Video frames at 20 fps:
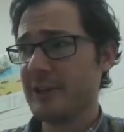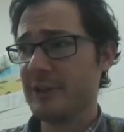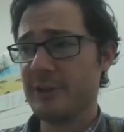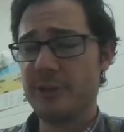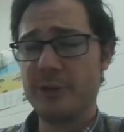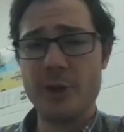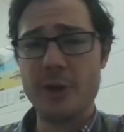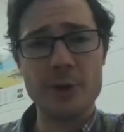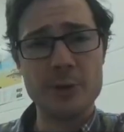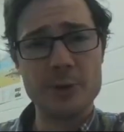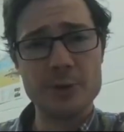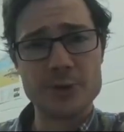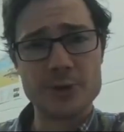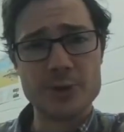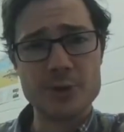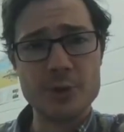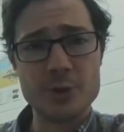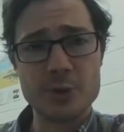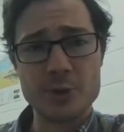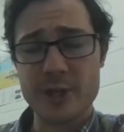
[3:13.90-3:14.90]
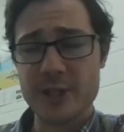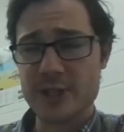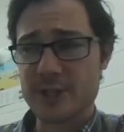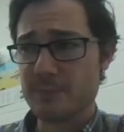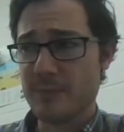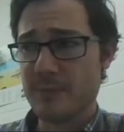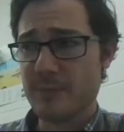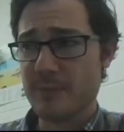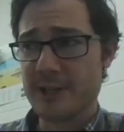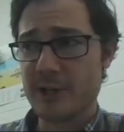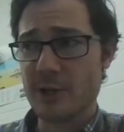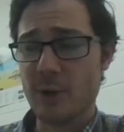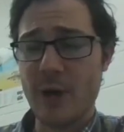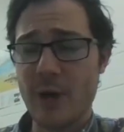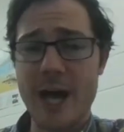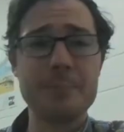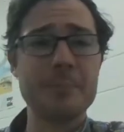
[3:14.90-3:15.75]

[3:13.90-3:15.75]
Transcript: those nutrients might go